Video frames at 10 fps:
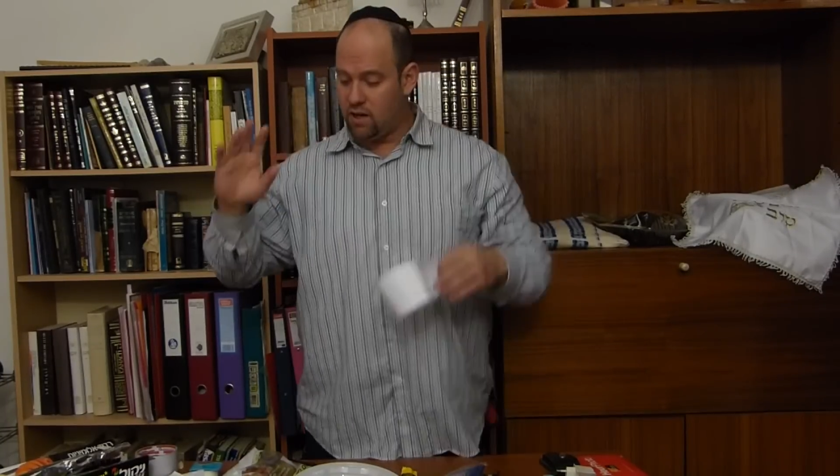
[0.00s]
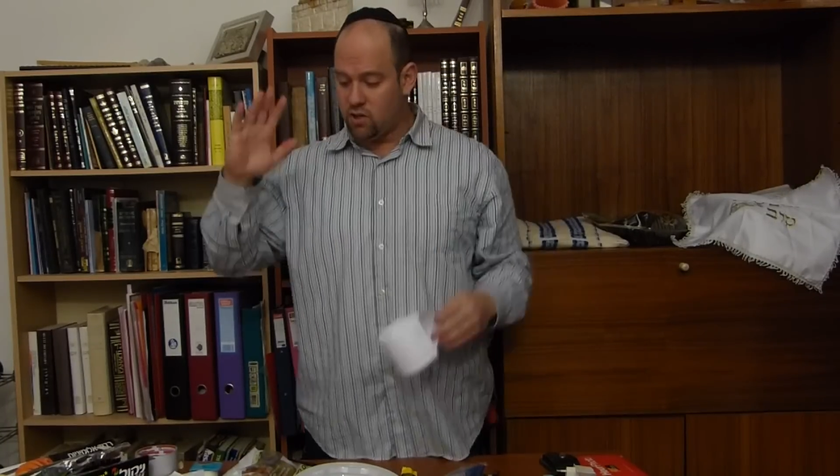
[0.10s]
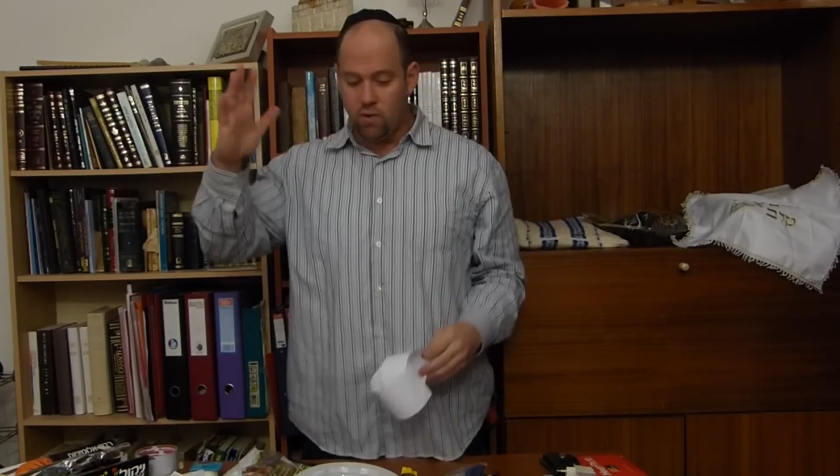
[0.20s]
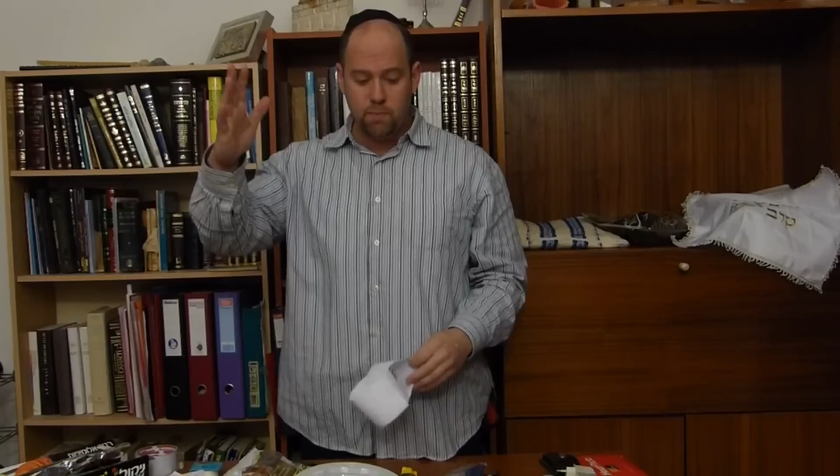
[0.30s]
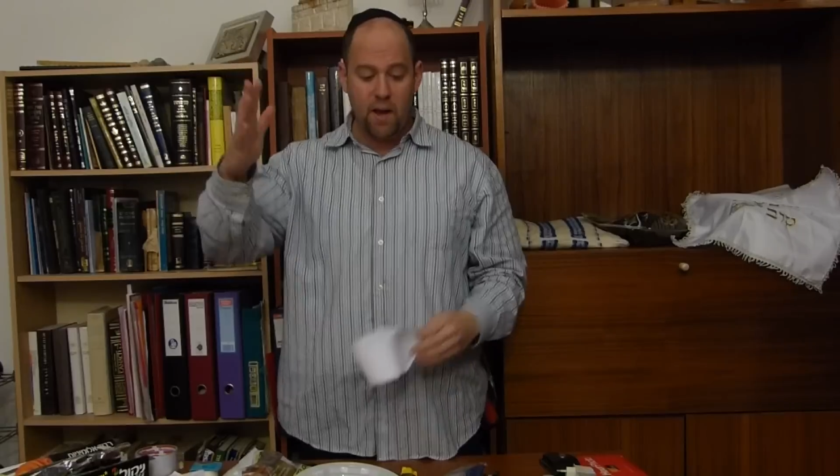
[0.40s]
And
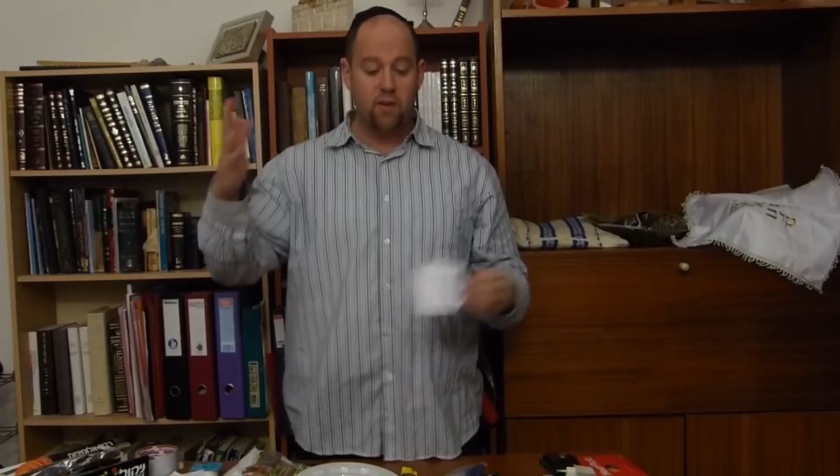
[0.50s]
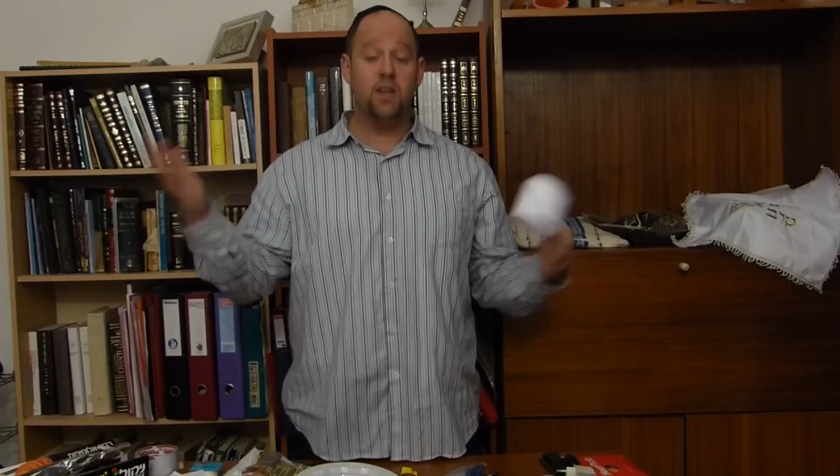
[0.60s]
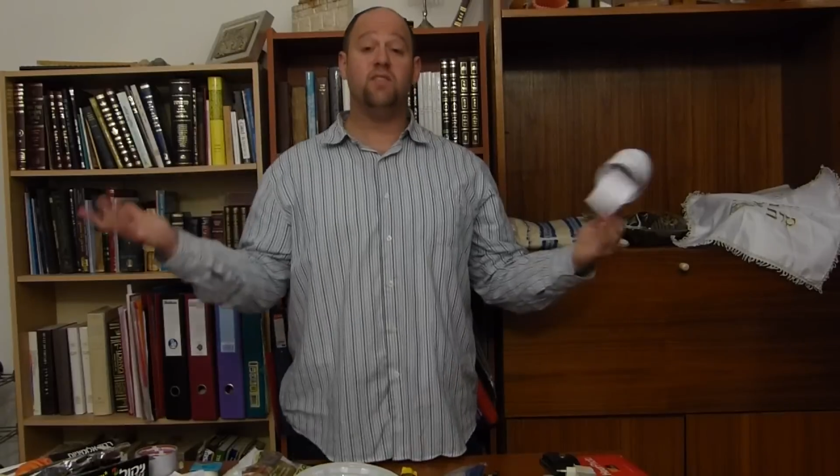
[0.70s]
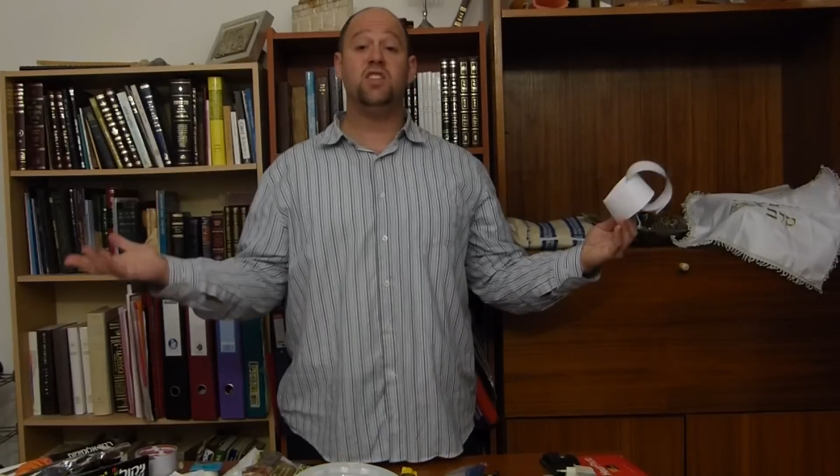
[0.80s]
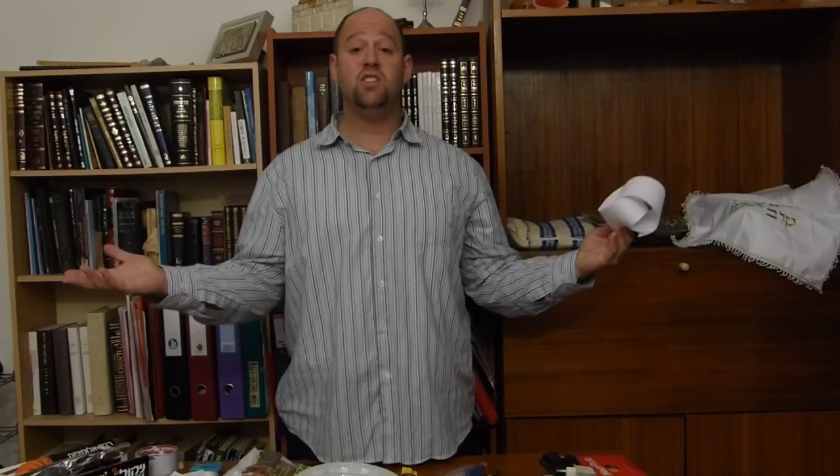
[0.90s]
it's always better
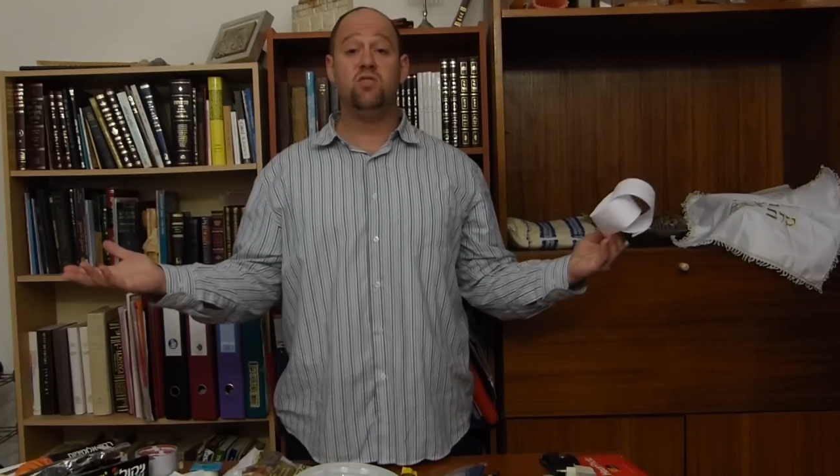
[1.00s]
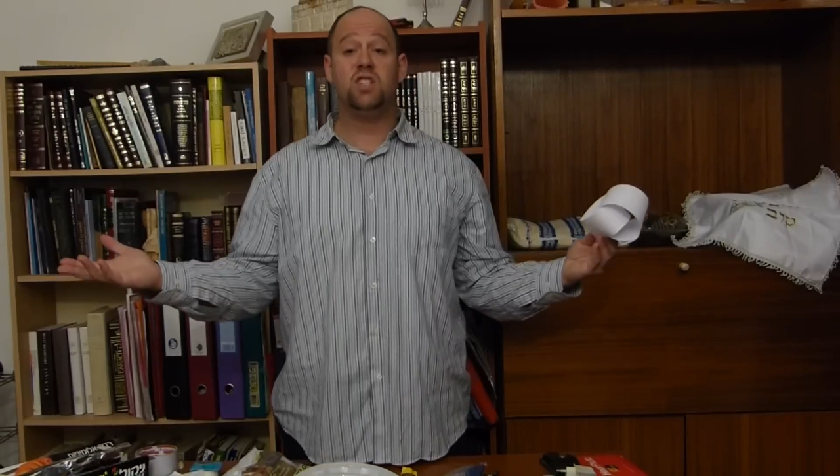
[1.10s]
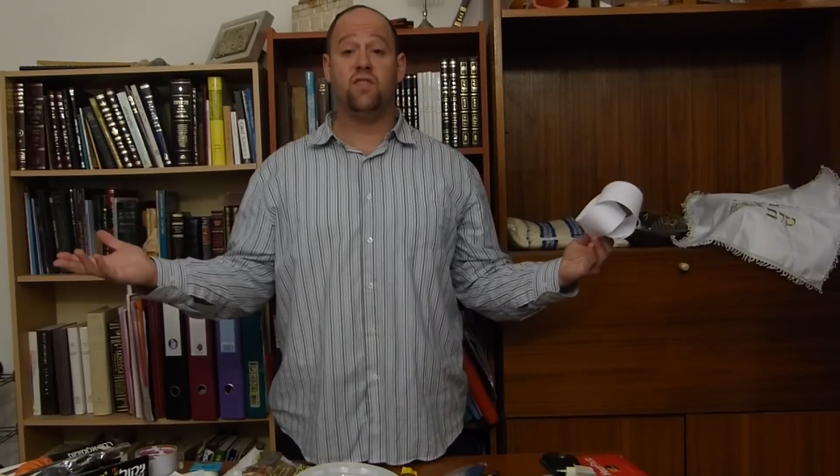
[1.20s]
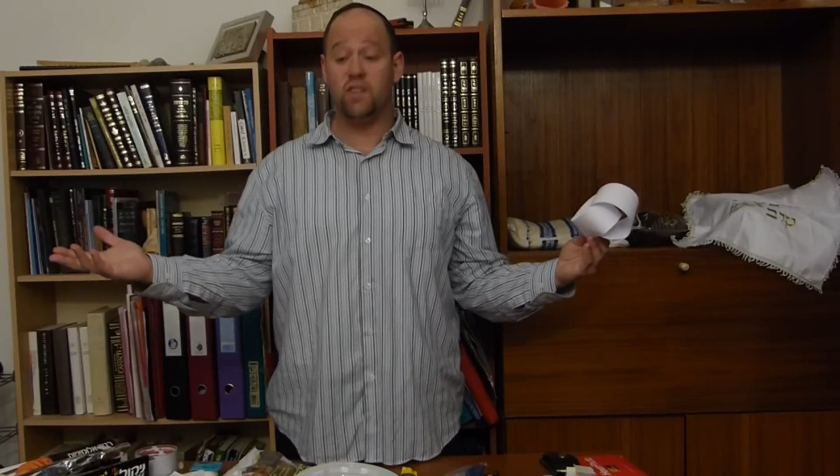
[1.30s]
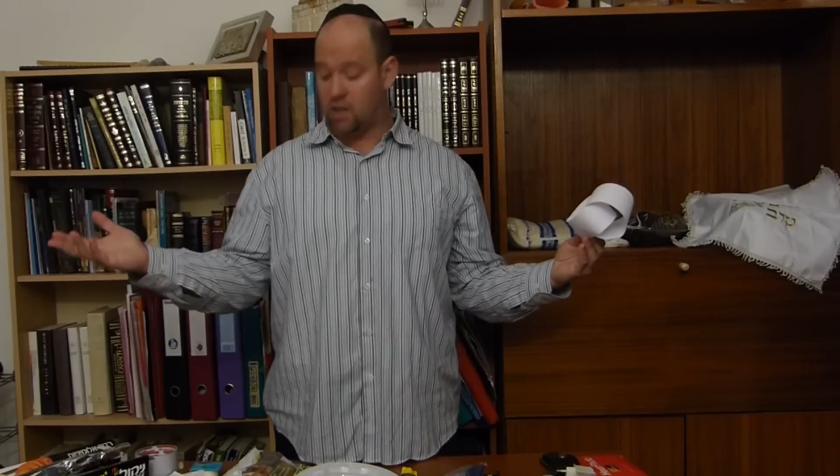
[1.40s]
even to use
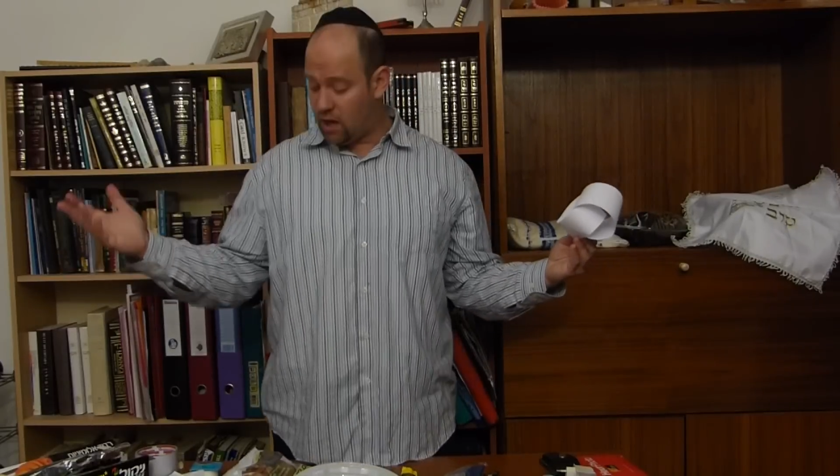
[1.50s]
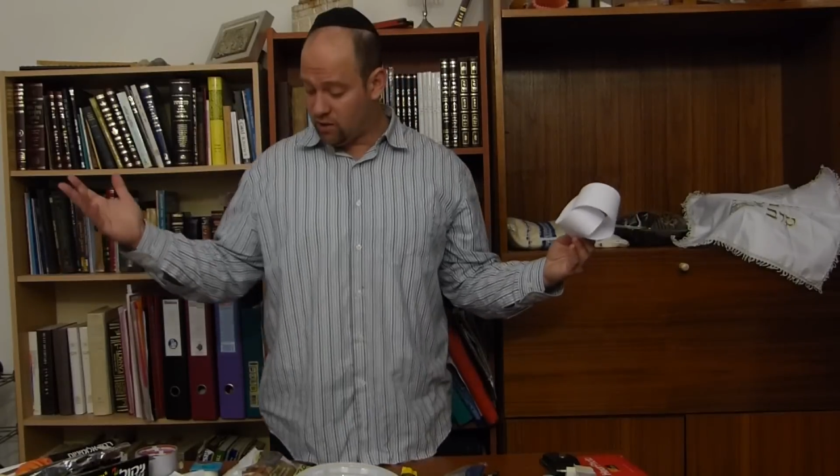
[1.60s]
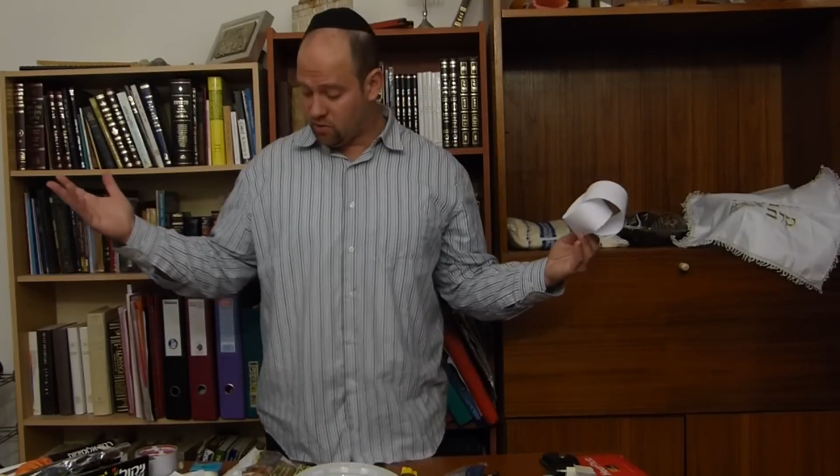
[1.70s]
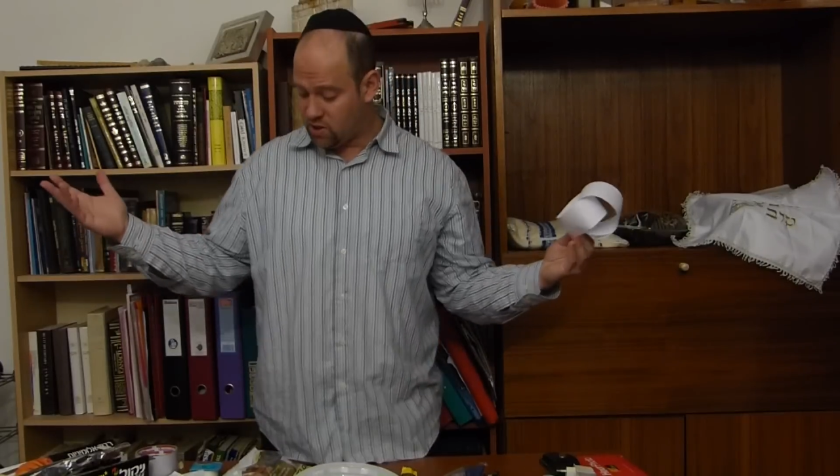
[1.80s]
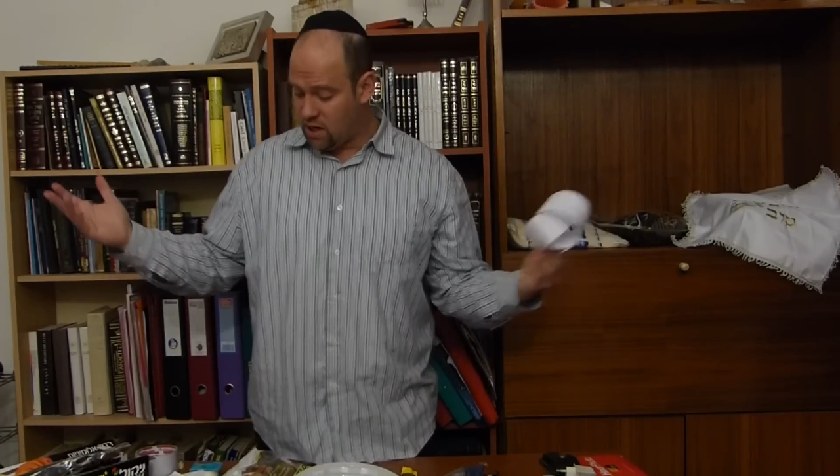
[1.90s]
different
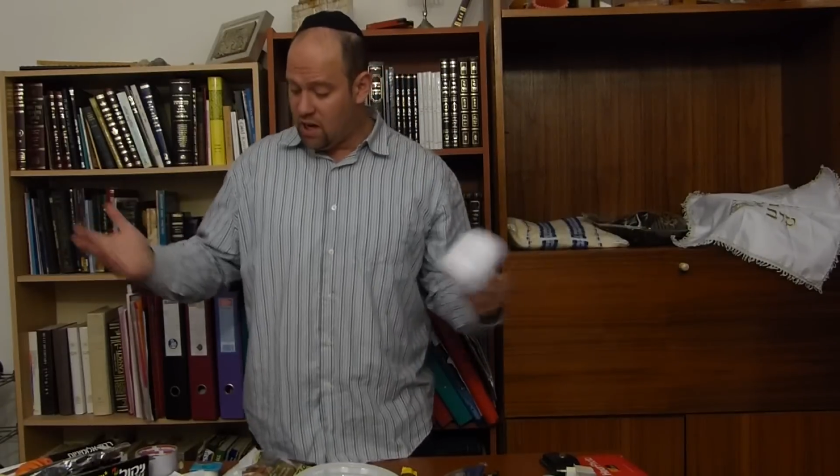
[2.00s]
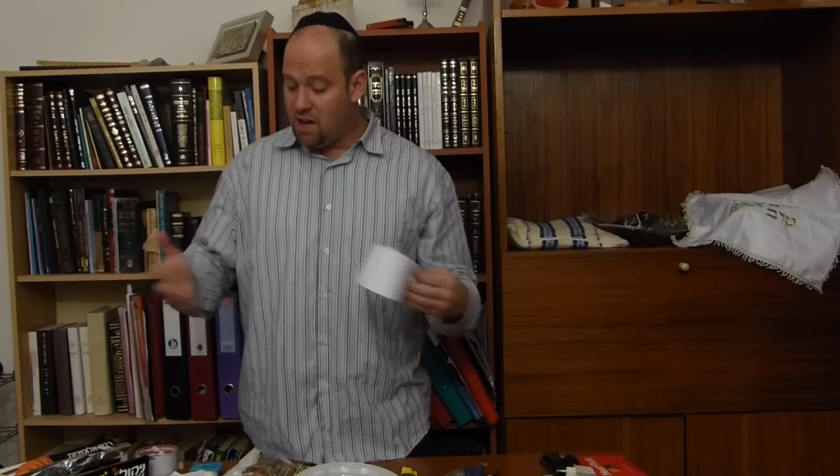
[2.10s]
colors,